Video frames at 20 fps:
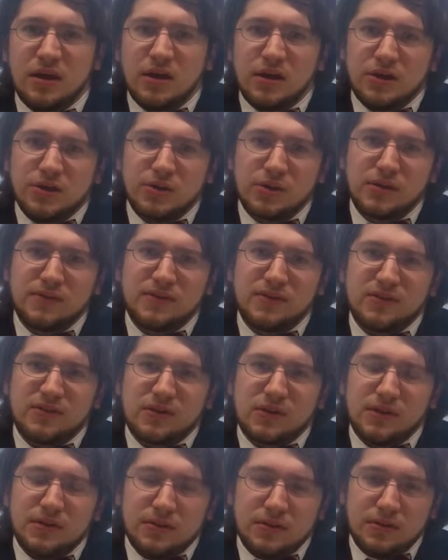Unilever
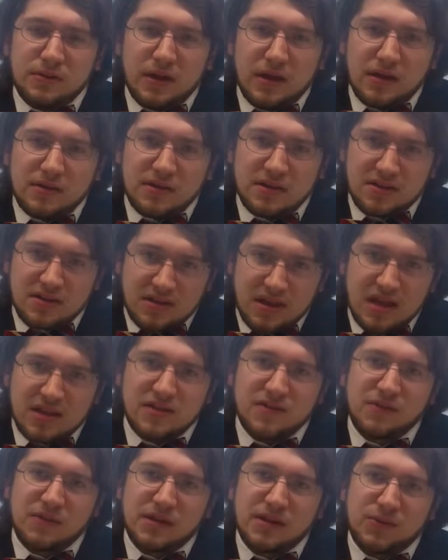
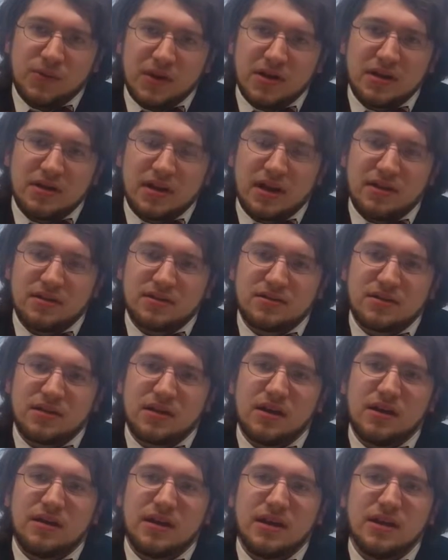successfully recognized
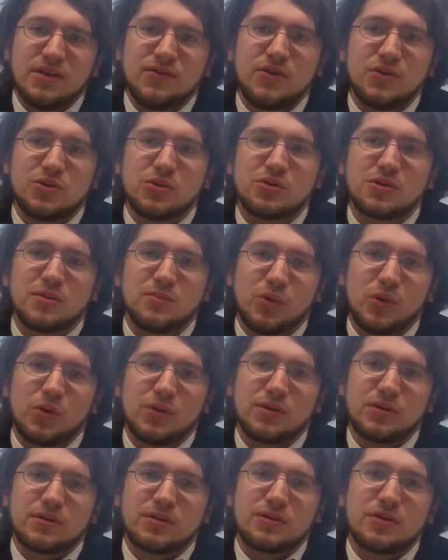an individual's
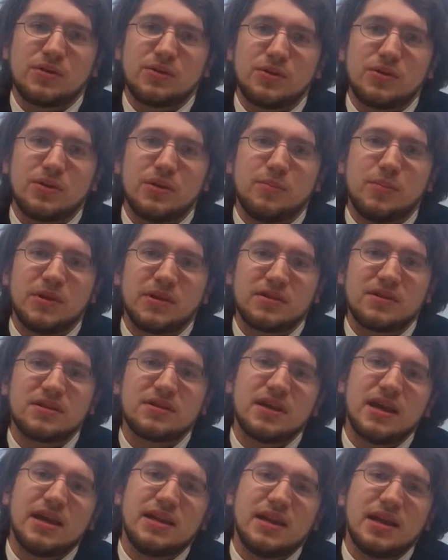importance to the business
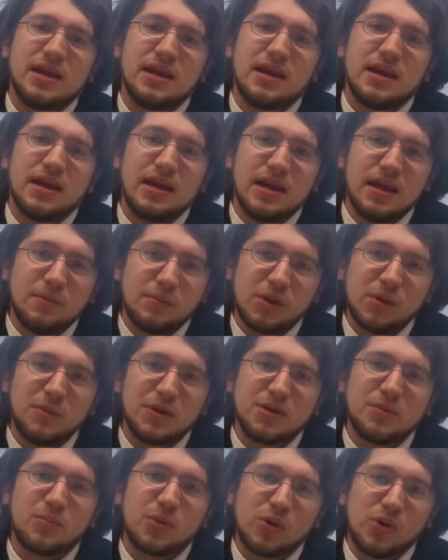and
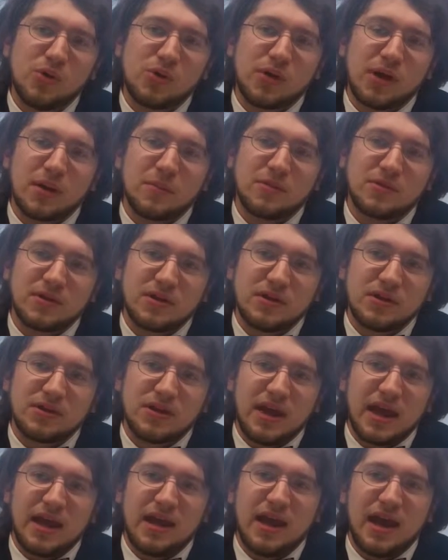implemented programs to
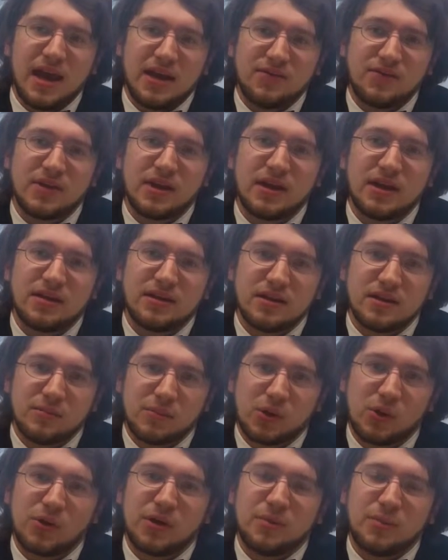advocate
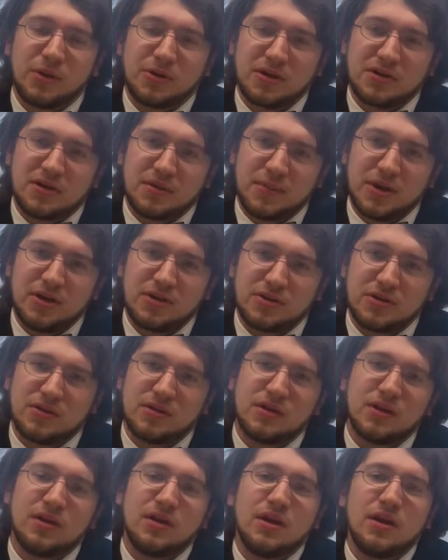employee participation.
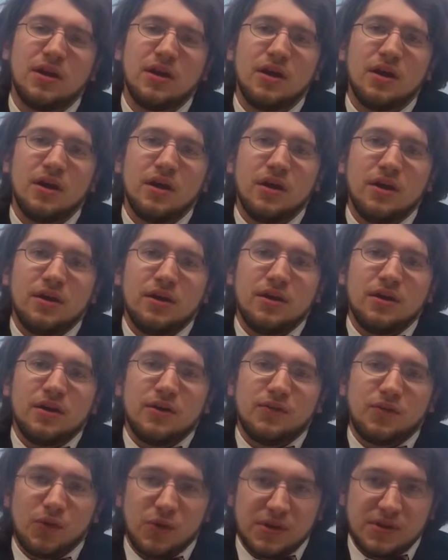
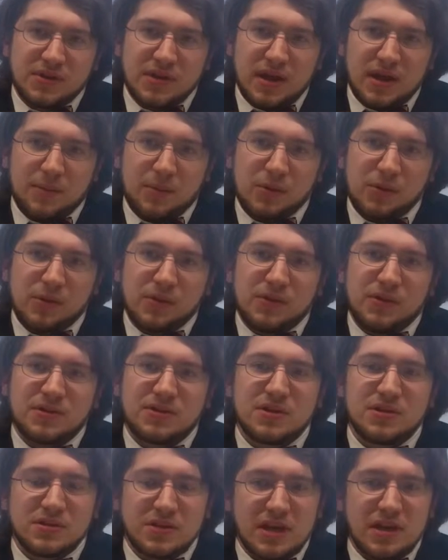For example, the
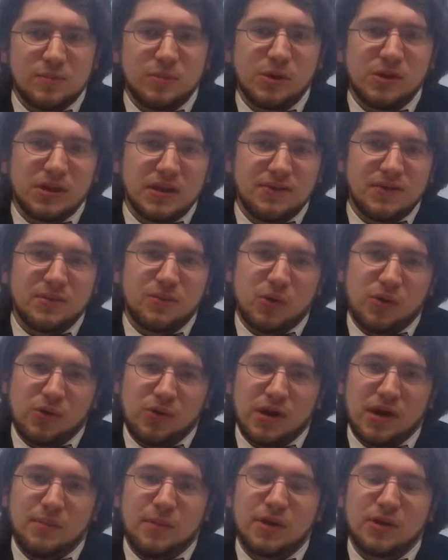Sustainable Living
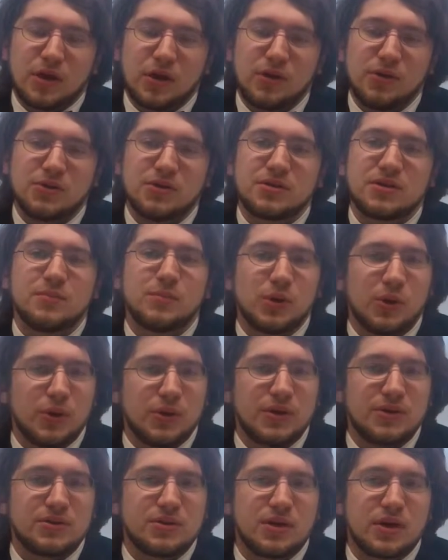Program encourages
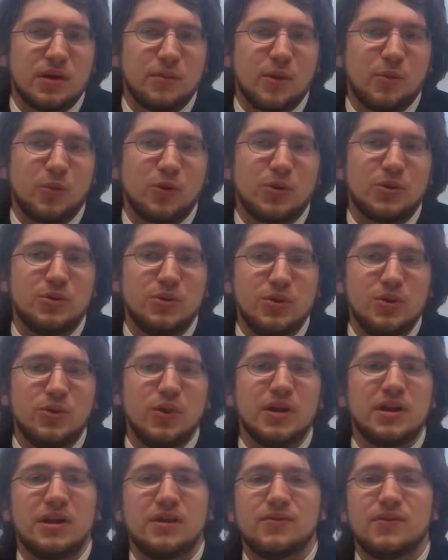employees to come up with new
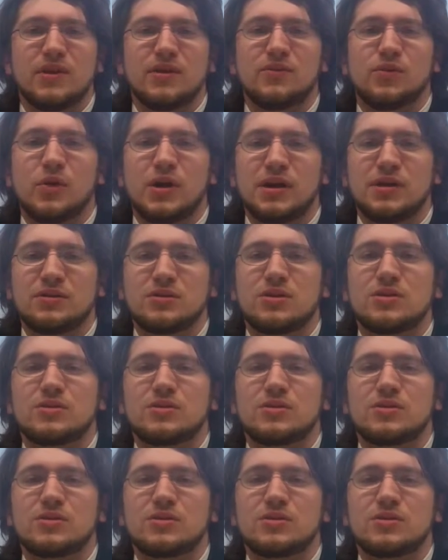and innovative ways to